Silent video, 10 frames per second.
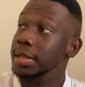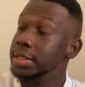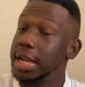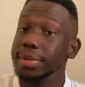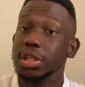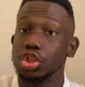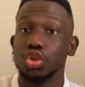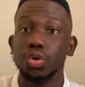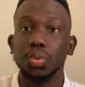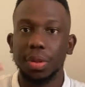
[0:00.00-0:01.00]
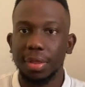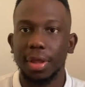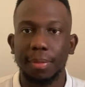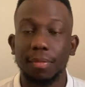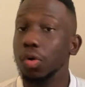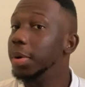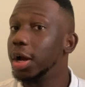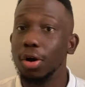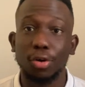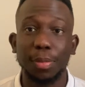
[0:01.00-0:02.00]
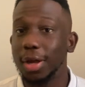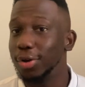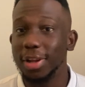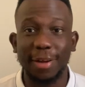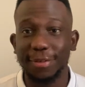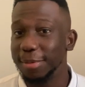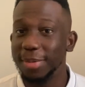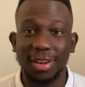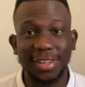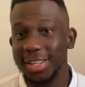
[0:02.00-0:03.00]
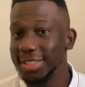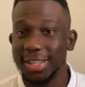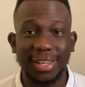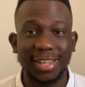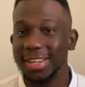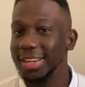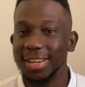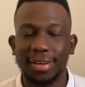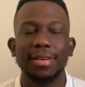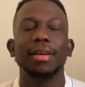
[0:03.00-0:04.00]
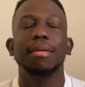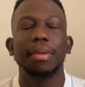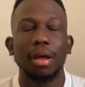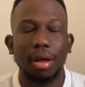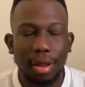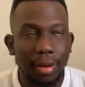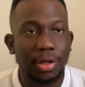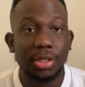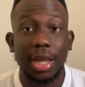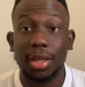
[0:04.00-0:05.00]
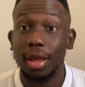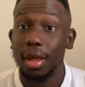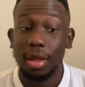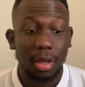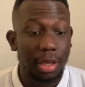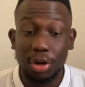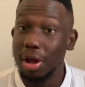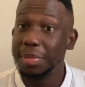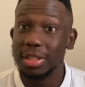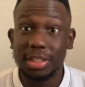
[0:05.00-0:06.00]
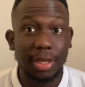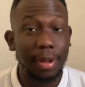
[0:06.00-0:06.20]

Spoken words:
Snapchat story with him. Oh my God, the African billionaire is here, blah, blah, blah. I was like, you know, I'm in the gym.